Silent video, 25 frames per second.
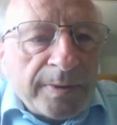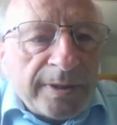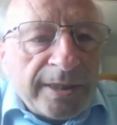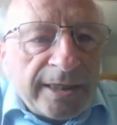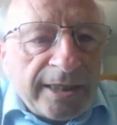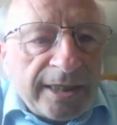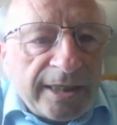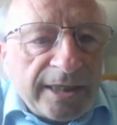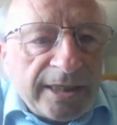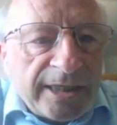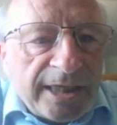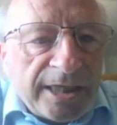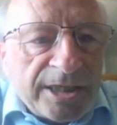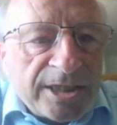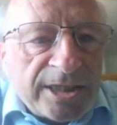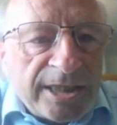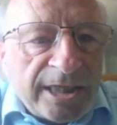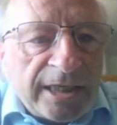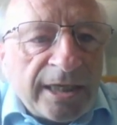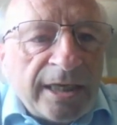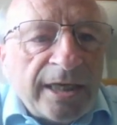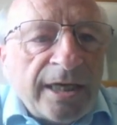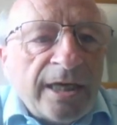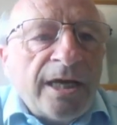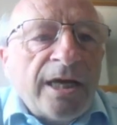we have
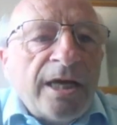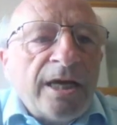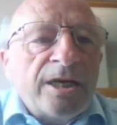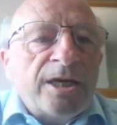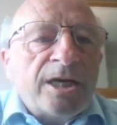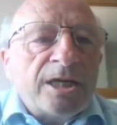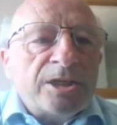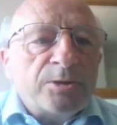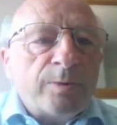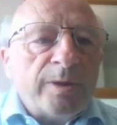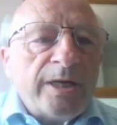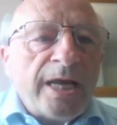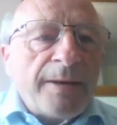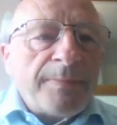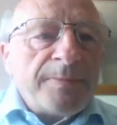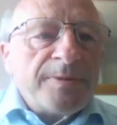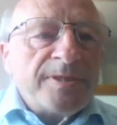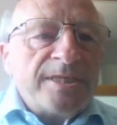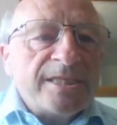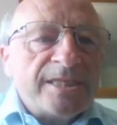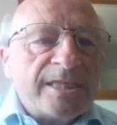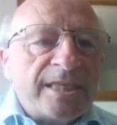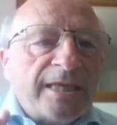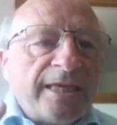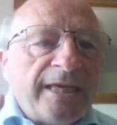ADHD. What
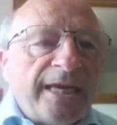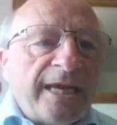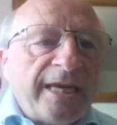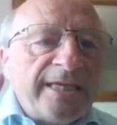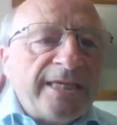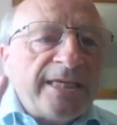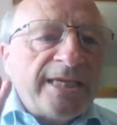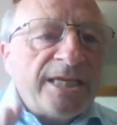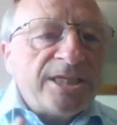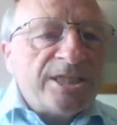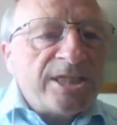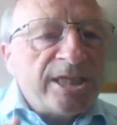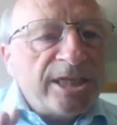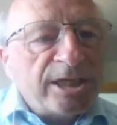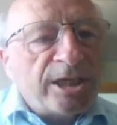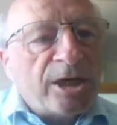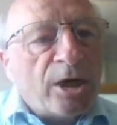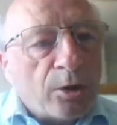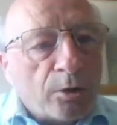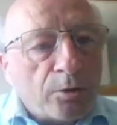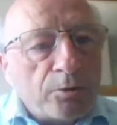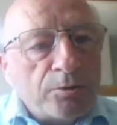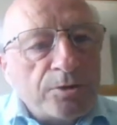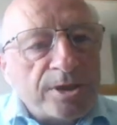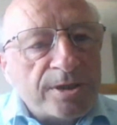happens is the ADHD
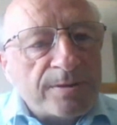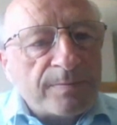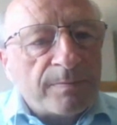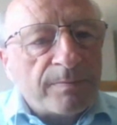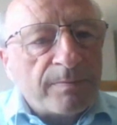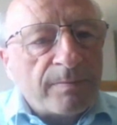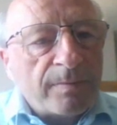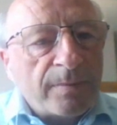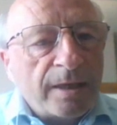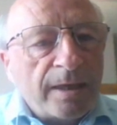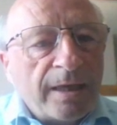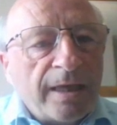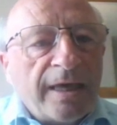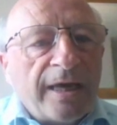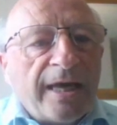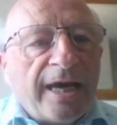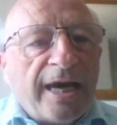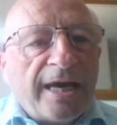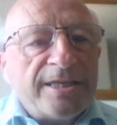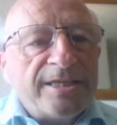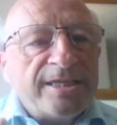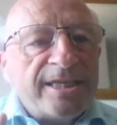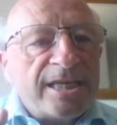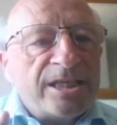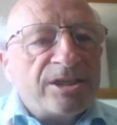goes
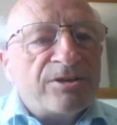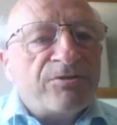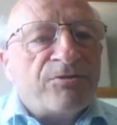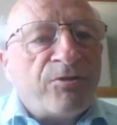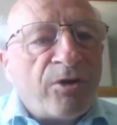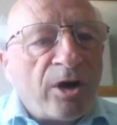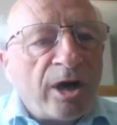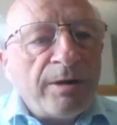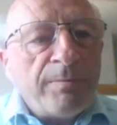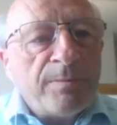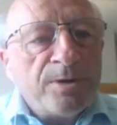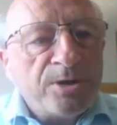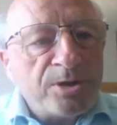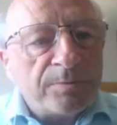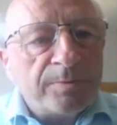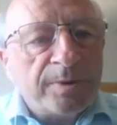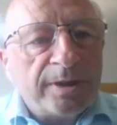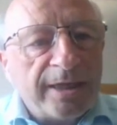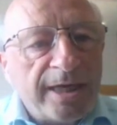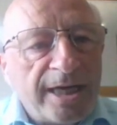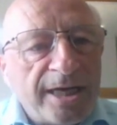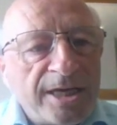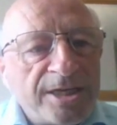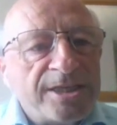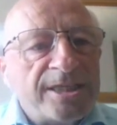and says, find me
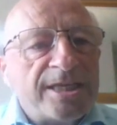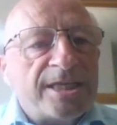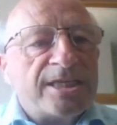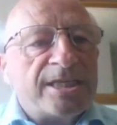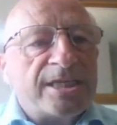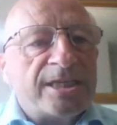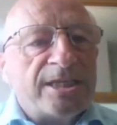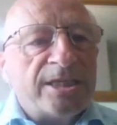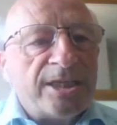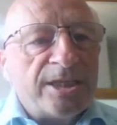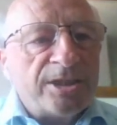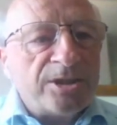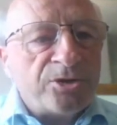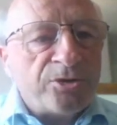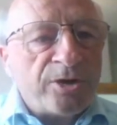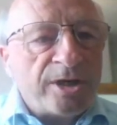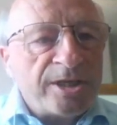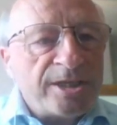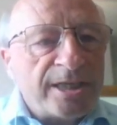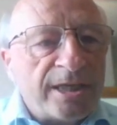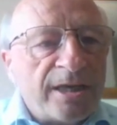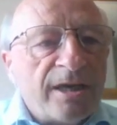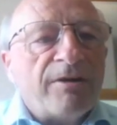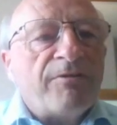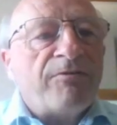something else, this isn't
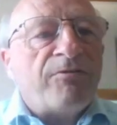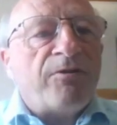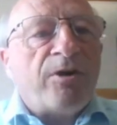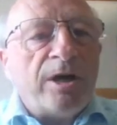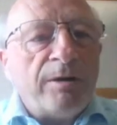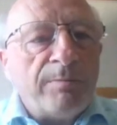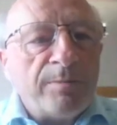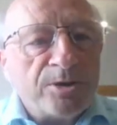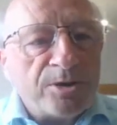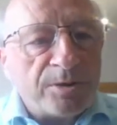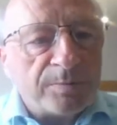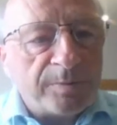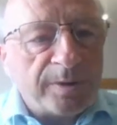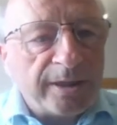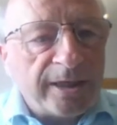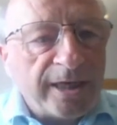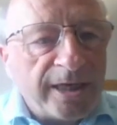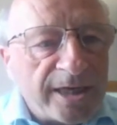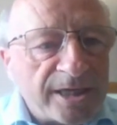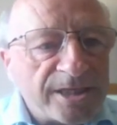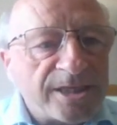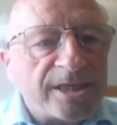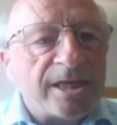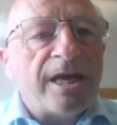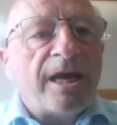interesting, find me something
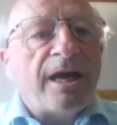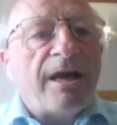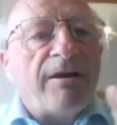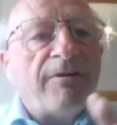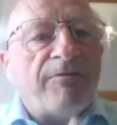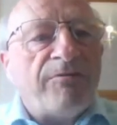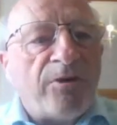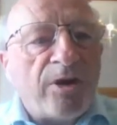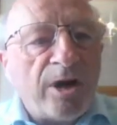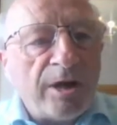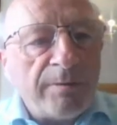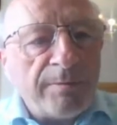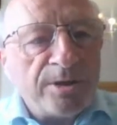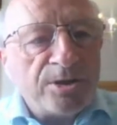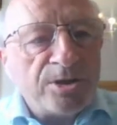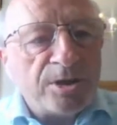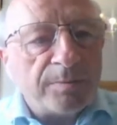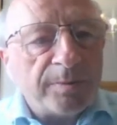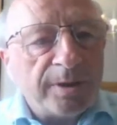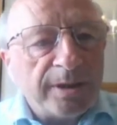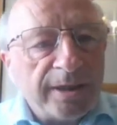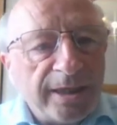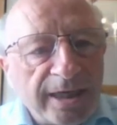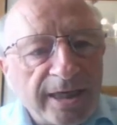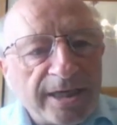else, find me
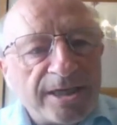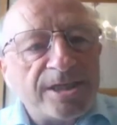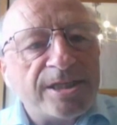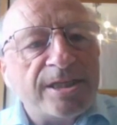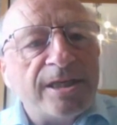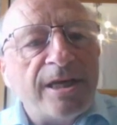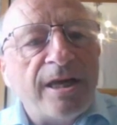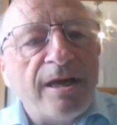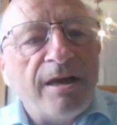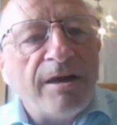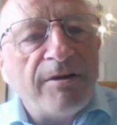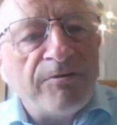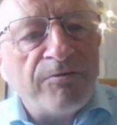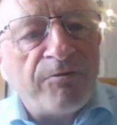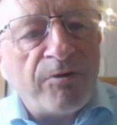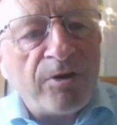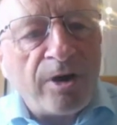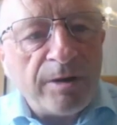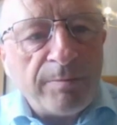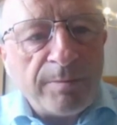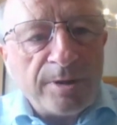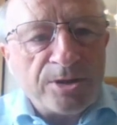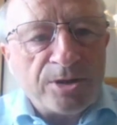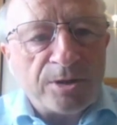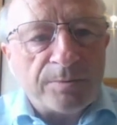something else,
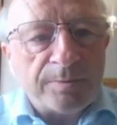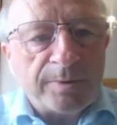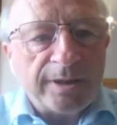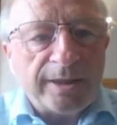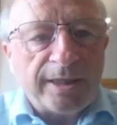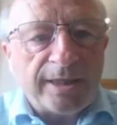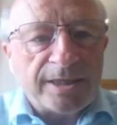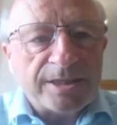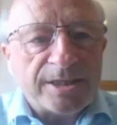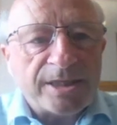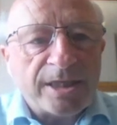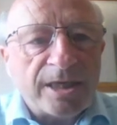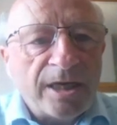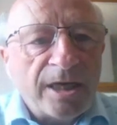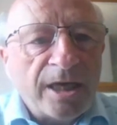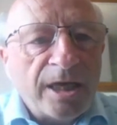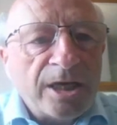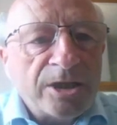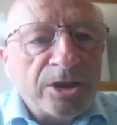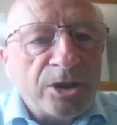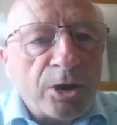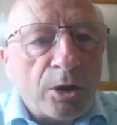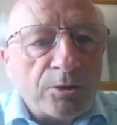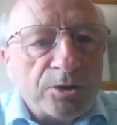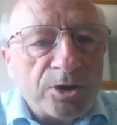find me something else.
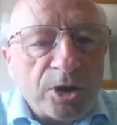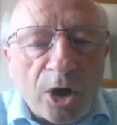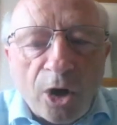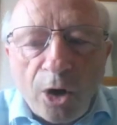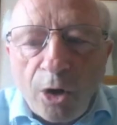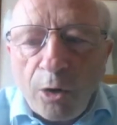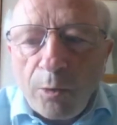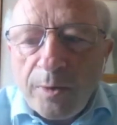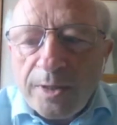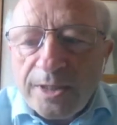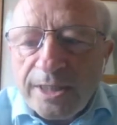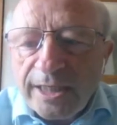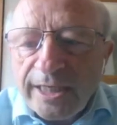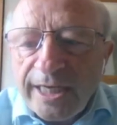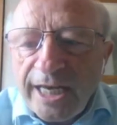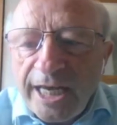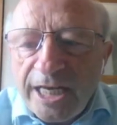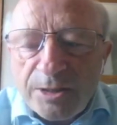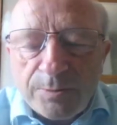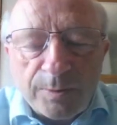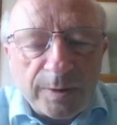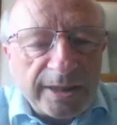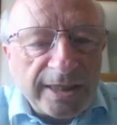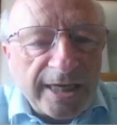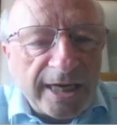So it's always a
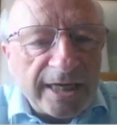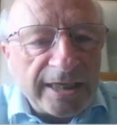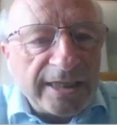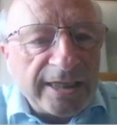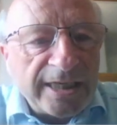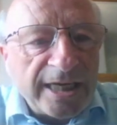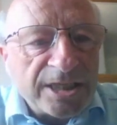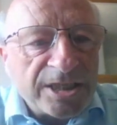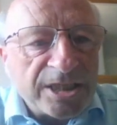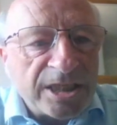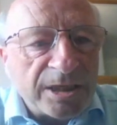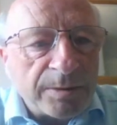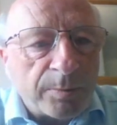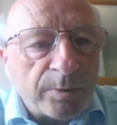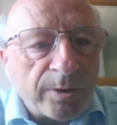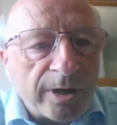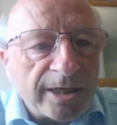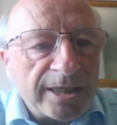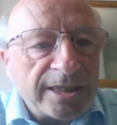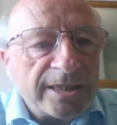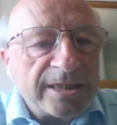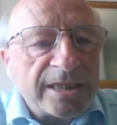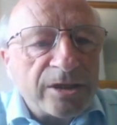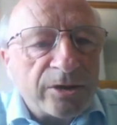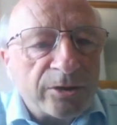case where the ADHD
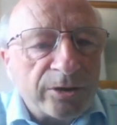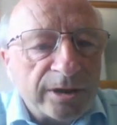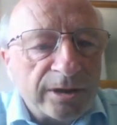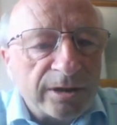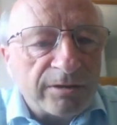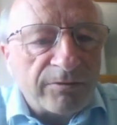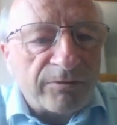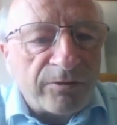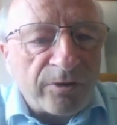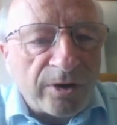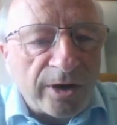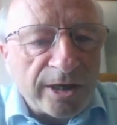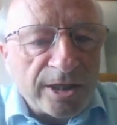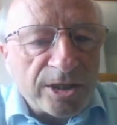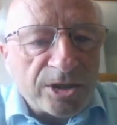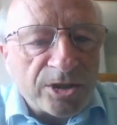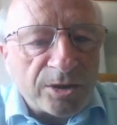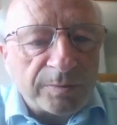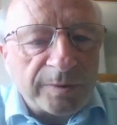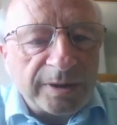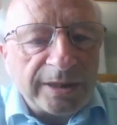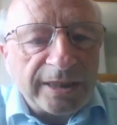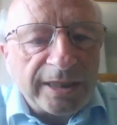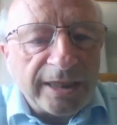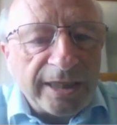brain is looking to find
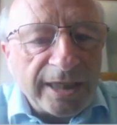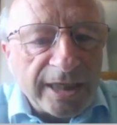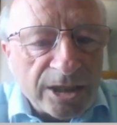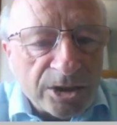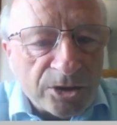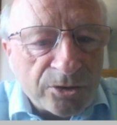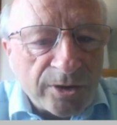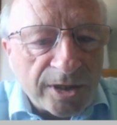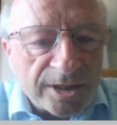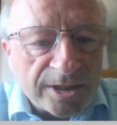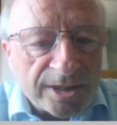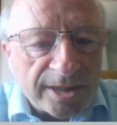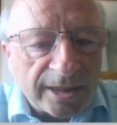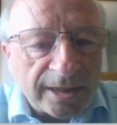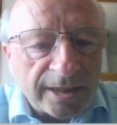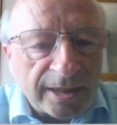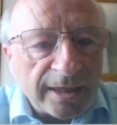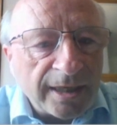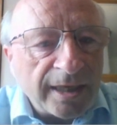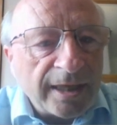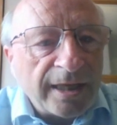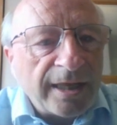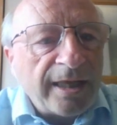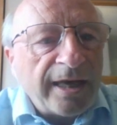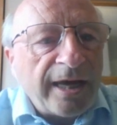something interesting
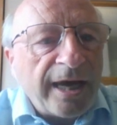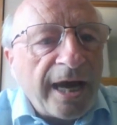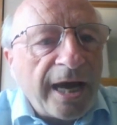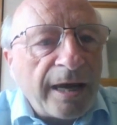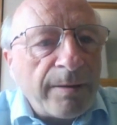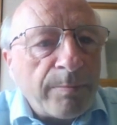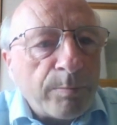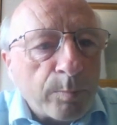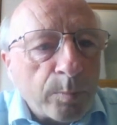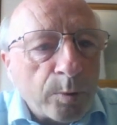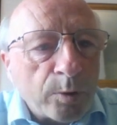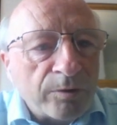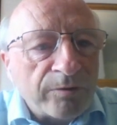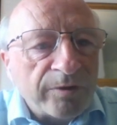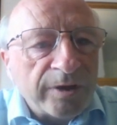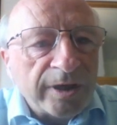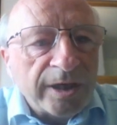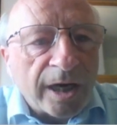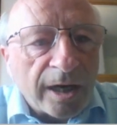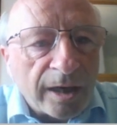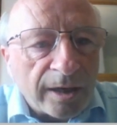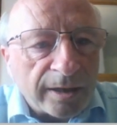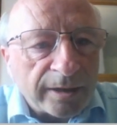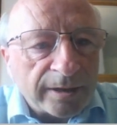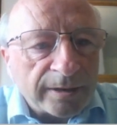and moving
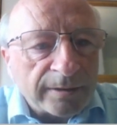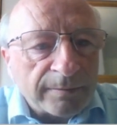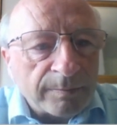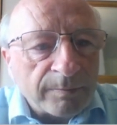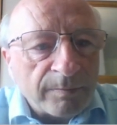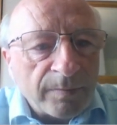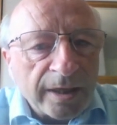on.